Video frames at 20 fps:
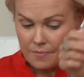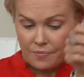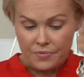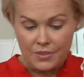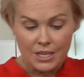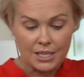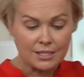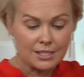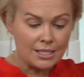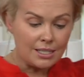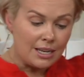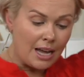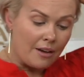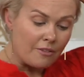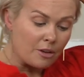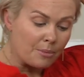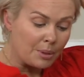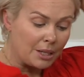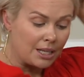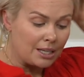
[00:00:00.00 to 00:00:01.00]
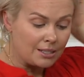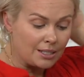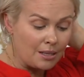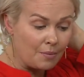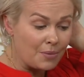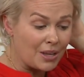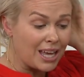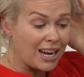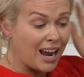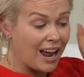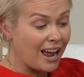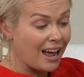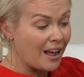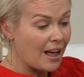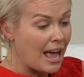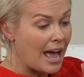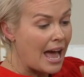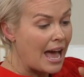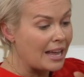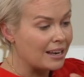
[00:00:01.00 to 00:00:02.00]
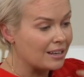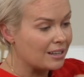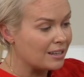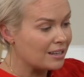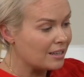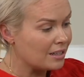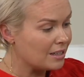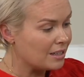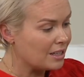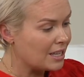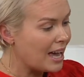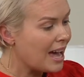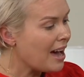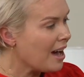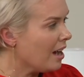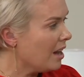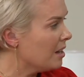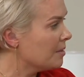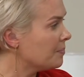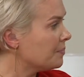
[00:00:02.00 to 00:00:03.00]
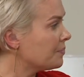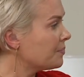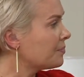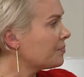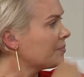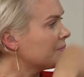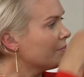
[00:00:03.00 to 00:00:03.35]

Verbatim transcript: this inevitably is something. into mine, and- hair? Yeah. Okay,